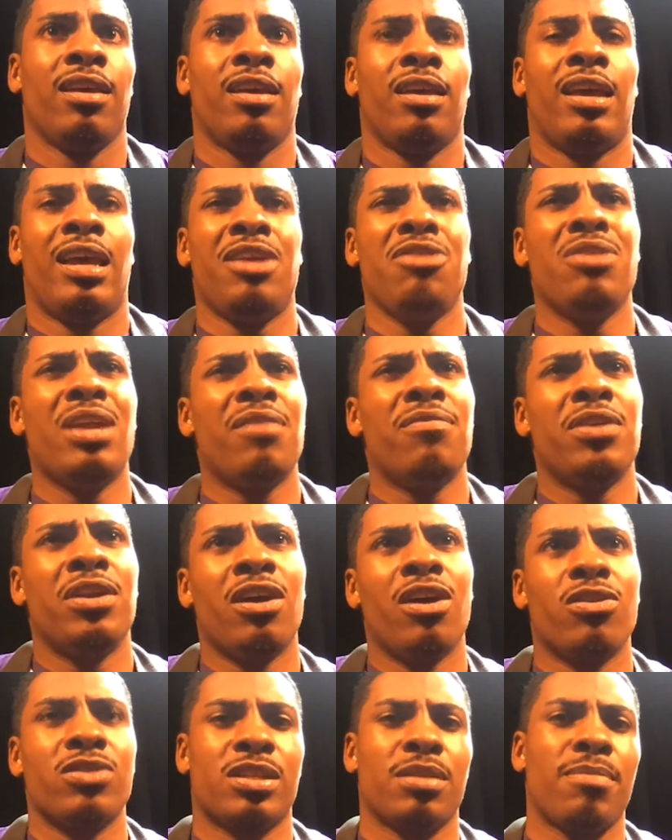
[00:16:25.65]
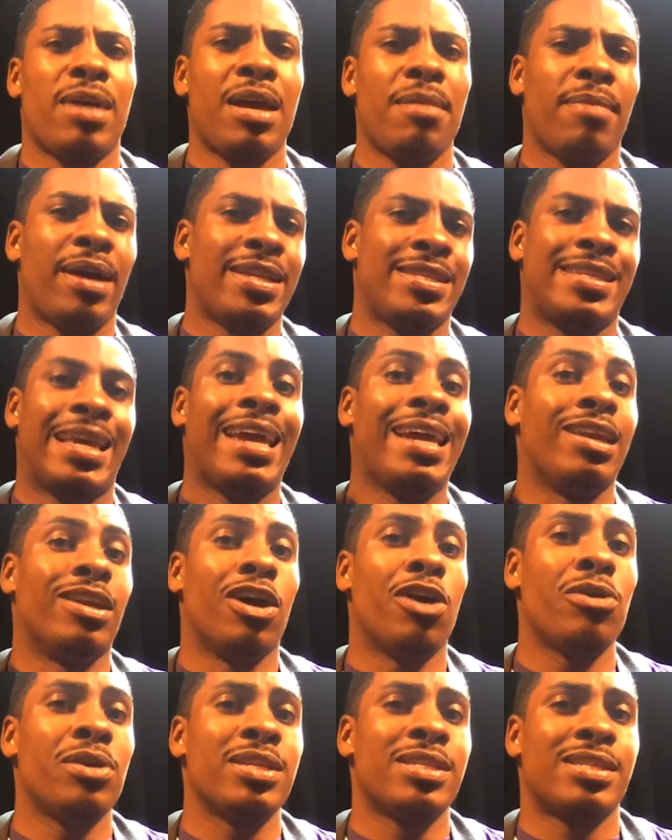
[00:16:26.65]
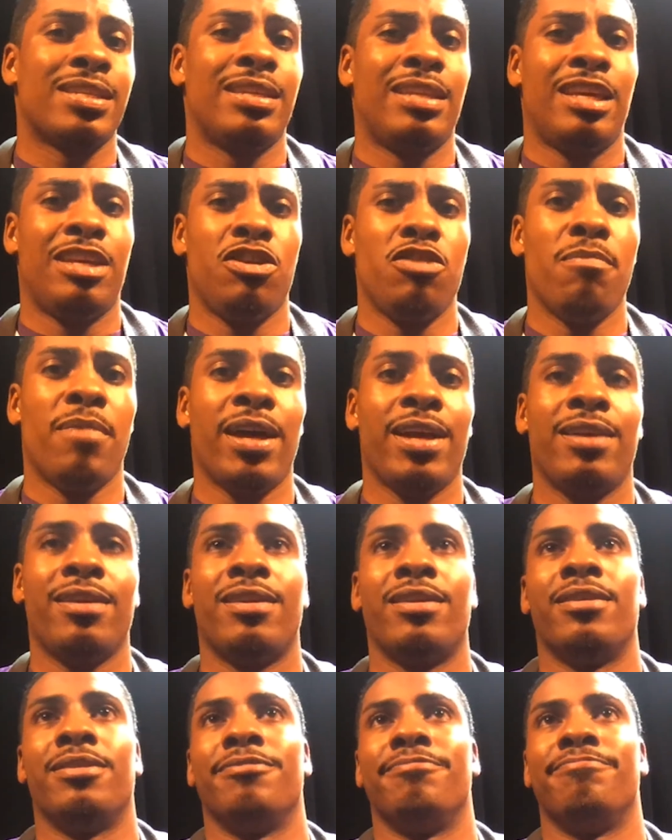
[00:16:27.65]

And you never know, somebody might take notice, and then you might get a